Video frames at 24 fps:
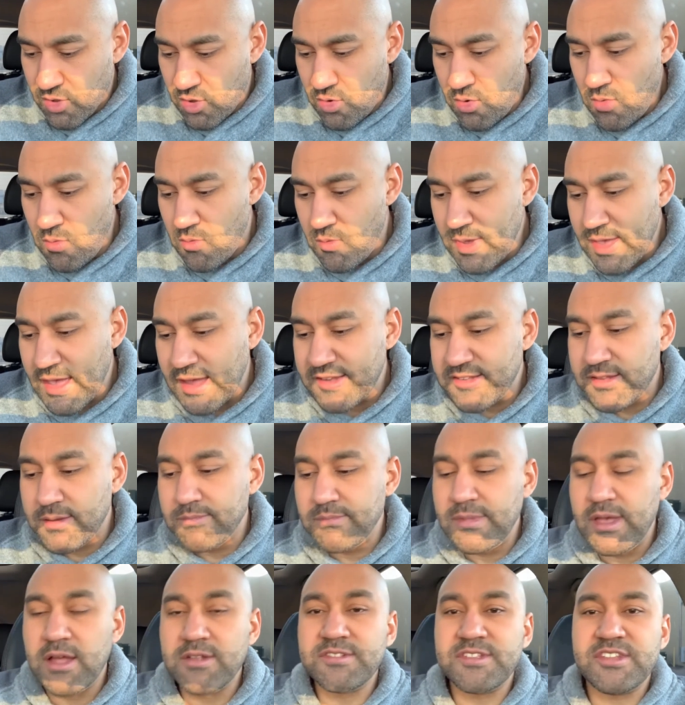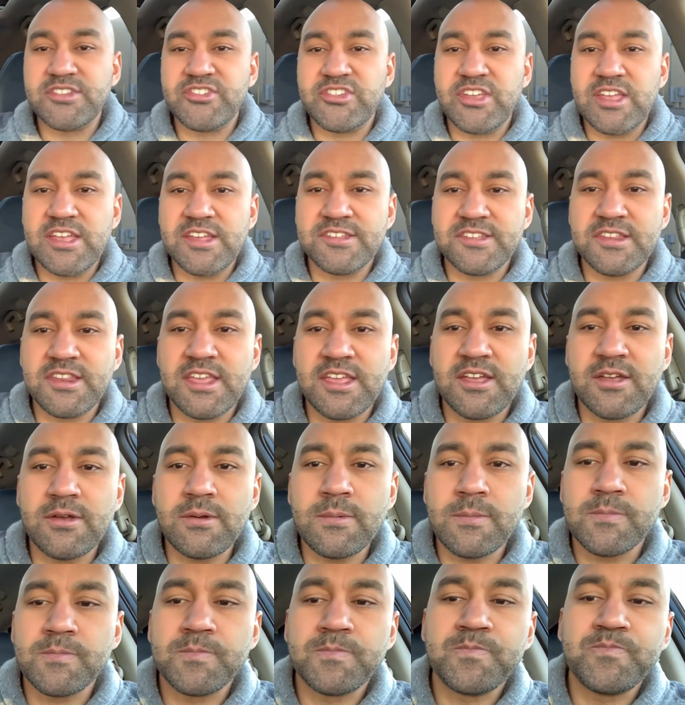Ooh, we got some melted cheese in
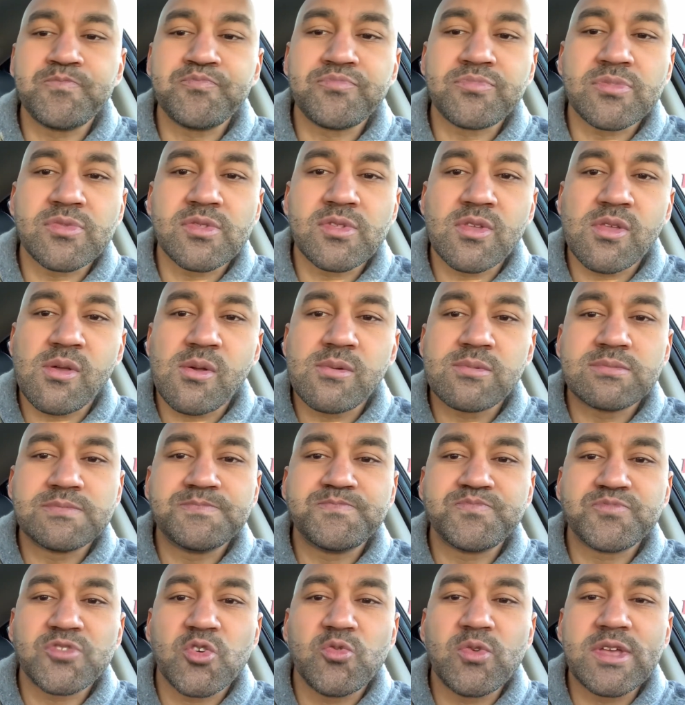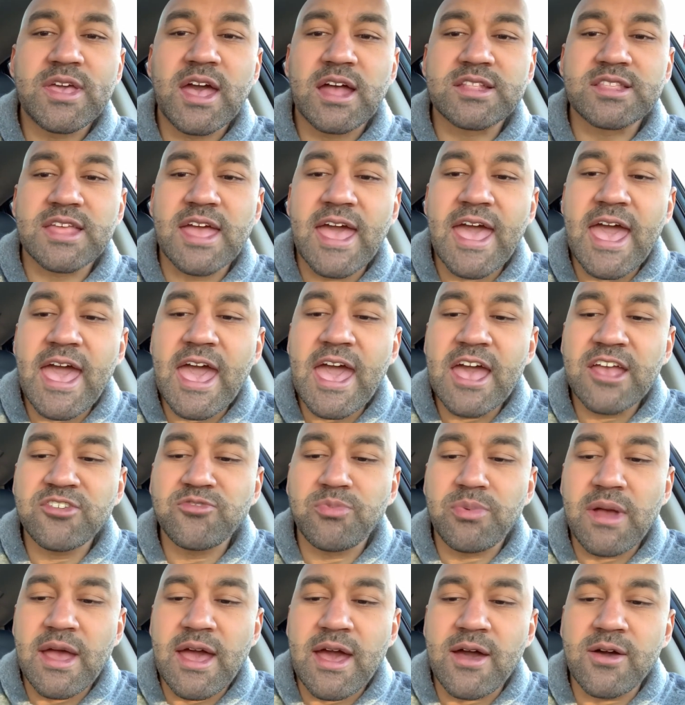here. We got the
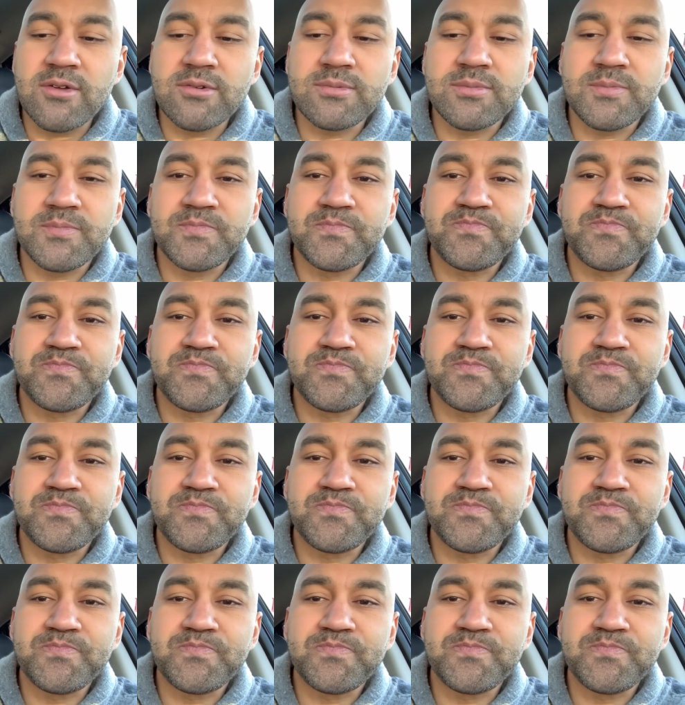hash brown.